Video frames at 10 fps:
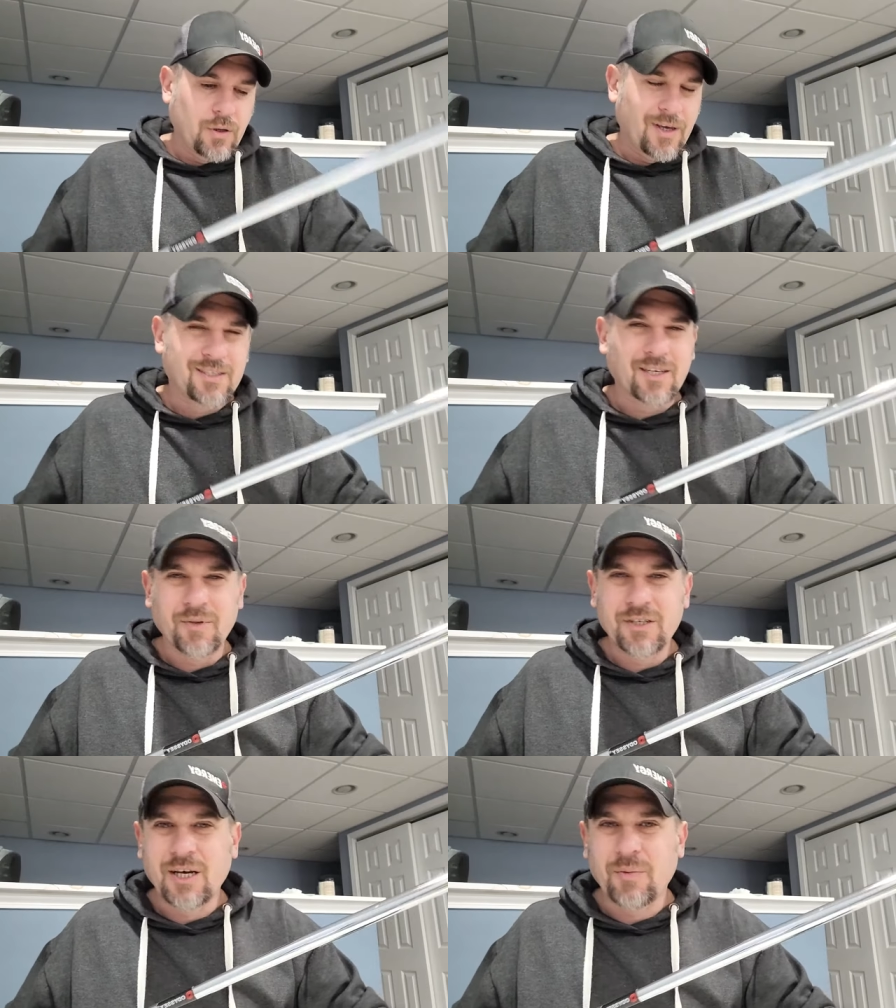And some of
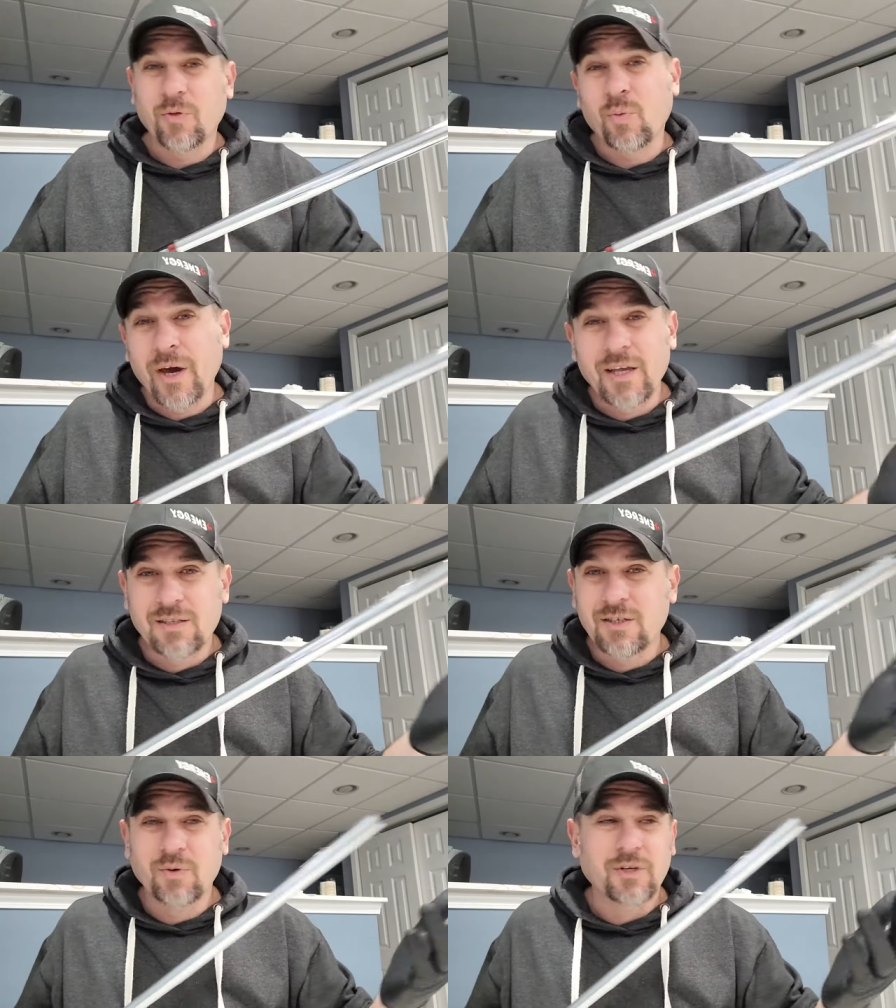these come with weights.
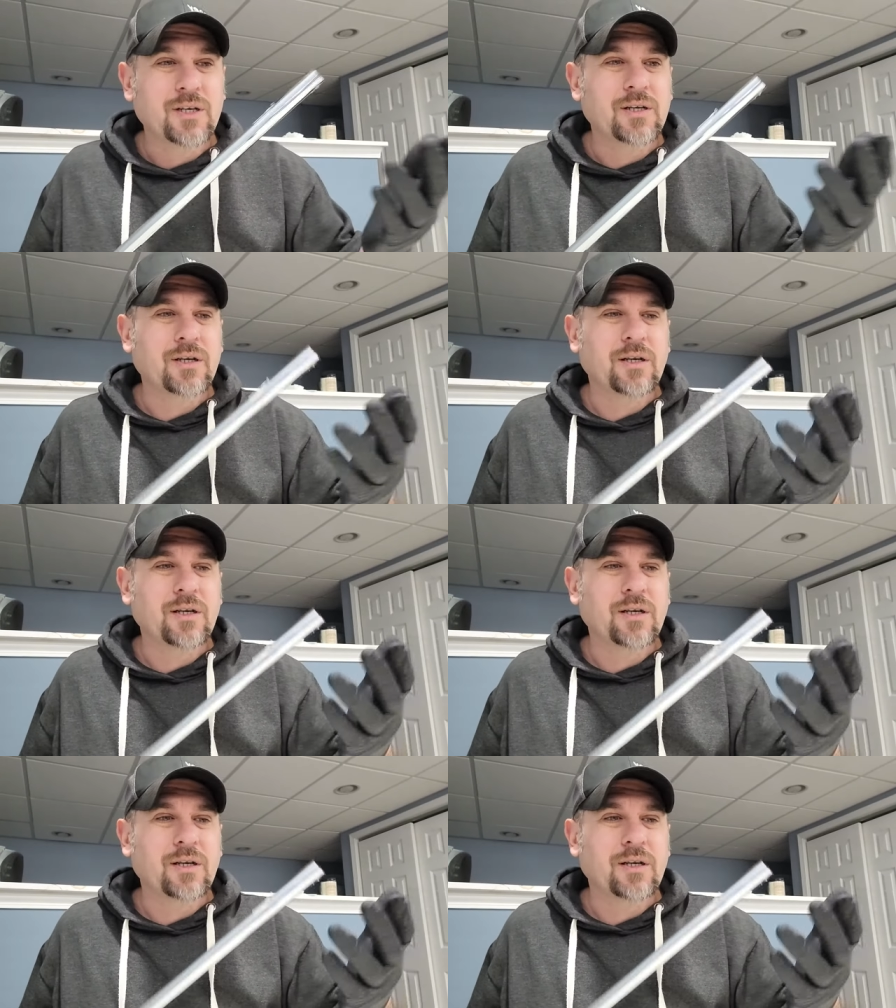This one didn't.